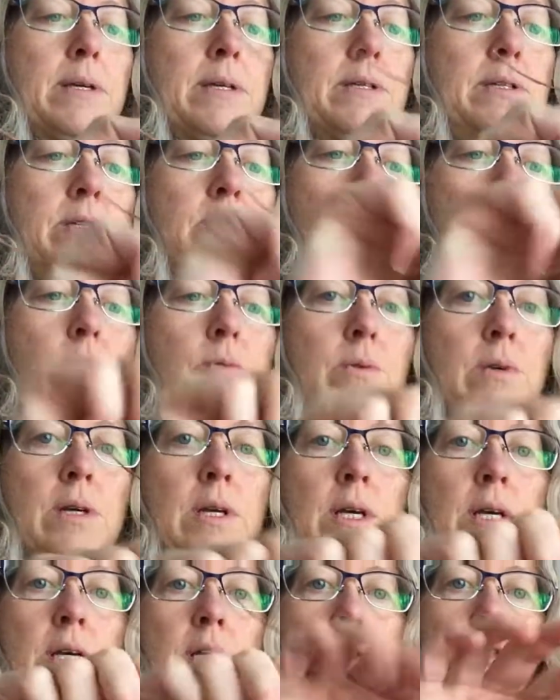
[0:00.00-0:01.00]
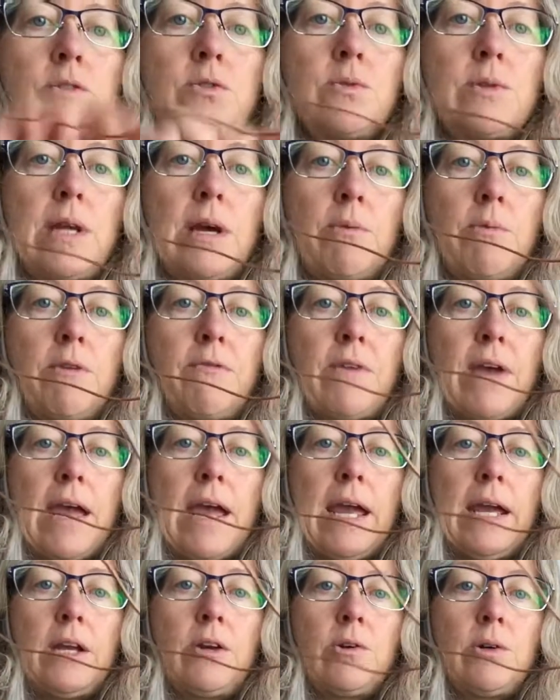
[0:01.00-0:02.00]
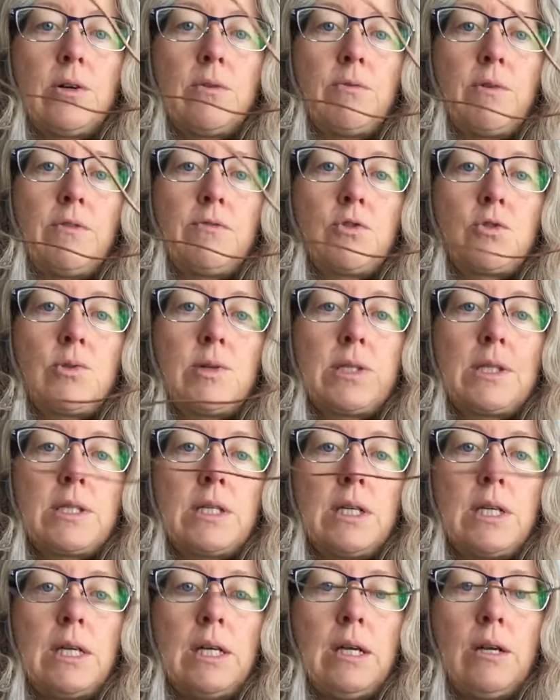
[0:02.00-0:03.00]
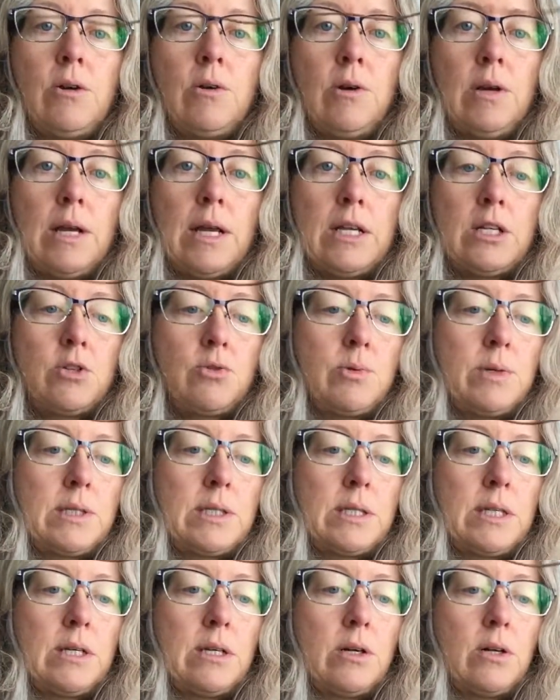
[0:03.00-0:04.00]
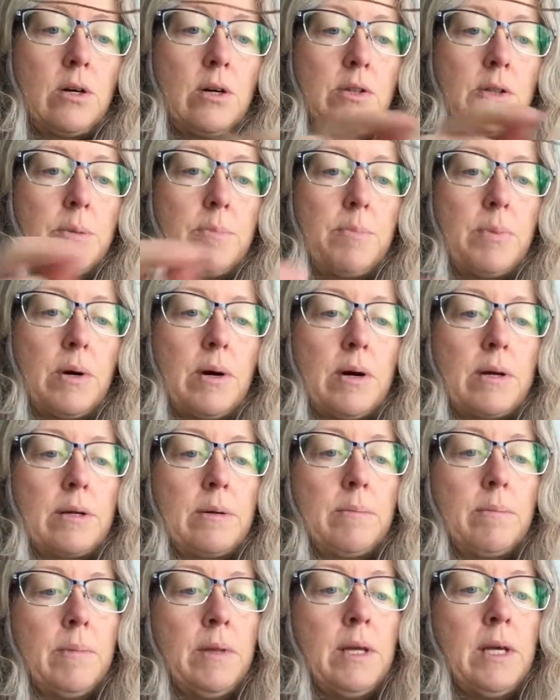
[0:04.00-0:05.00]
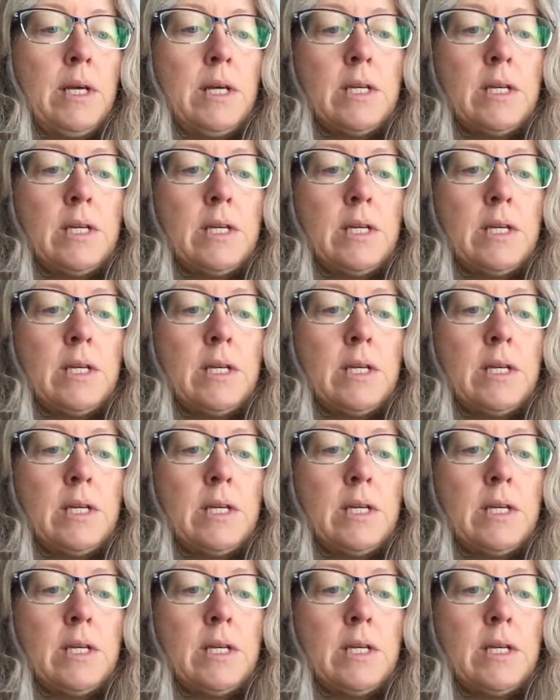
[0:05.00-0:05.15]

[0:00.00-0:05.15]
So now we've anchored it. We've twisted here and twisted on the bottom.